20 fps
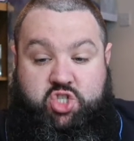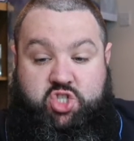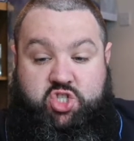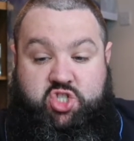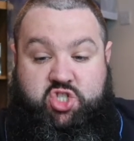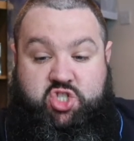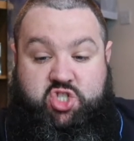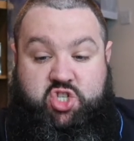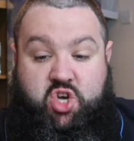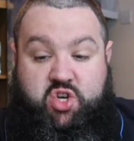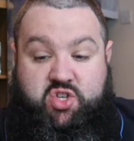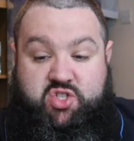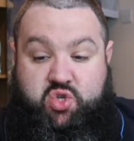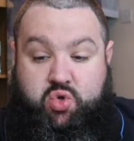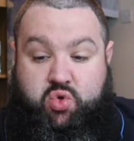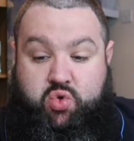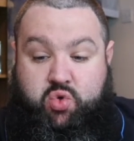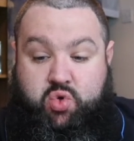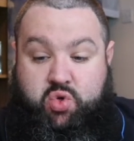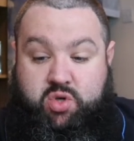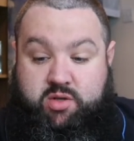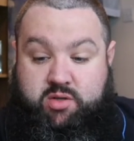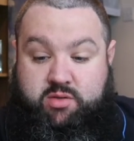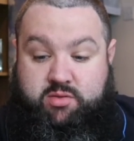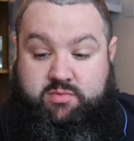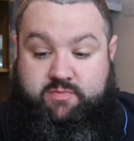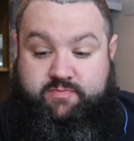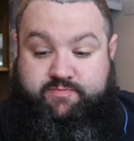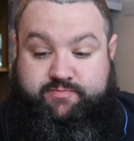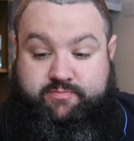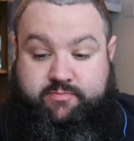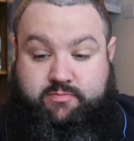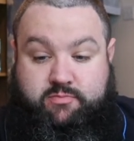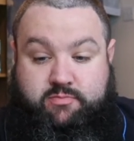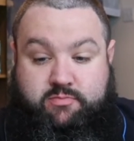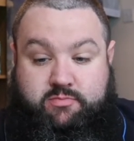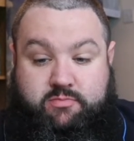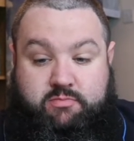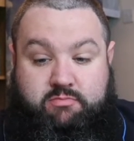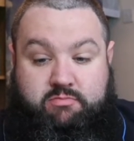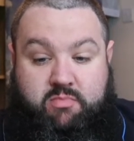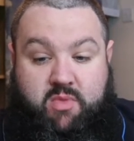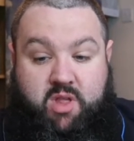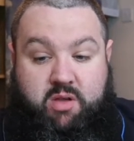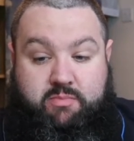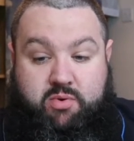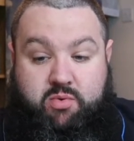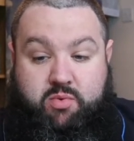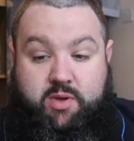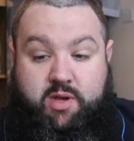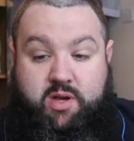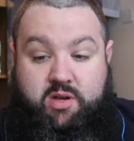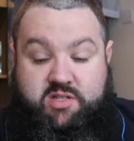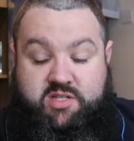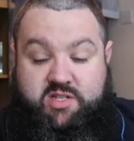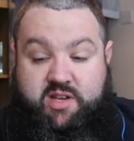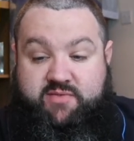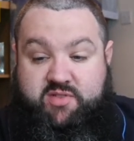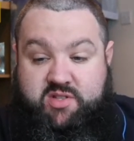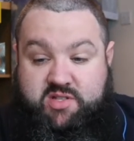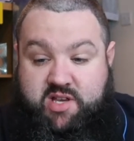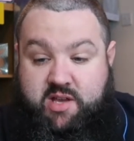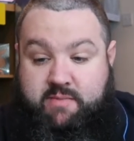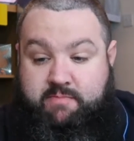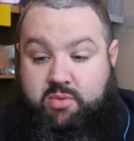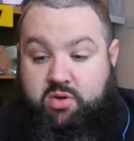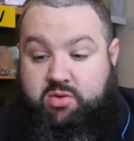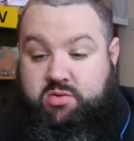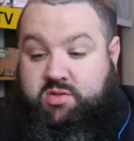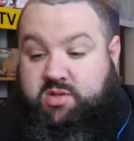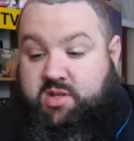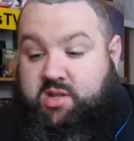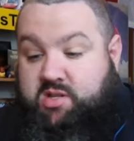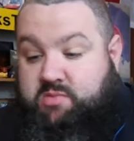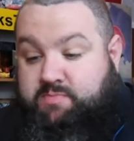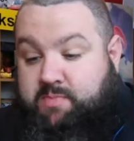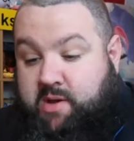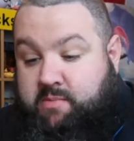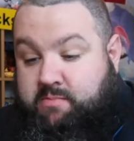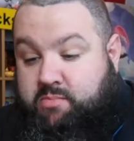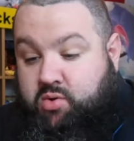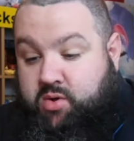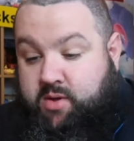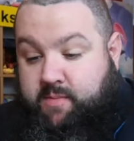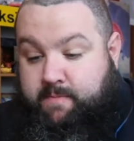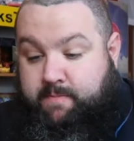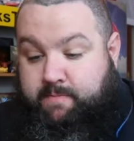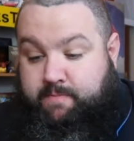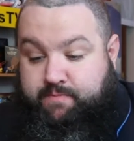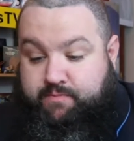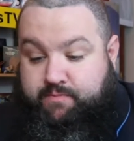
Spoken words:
Scizor. We got 17 balls at this bad boy.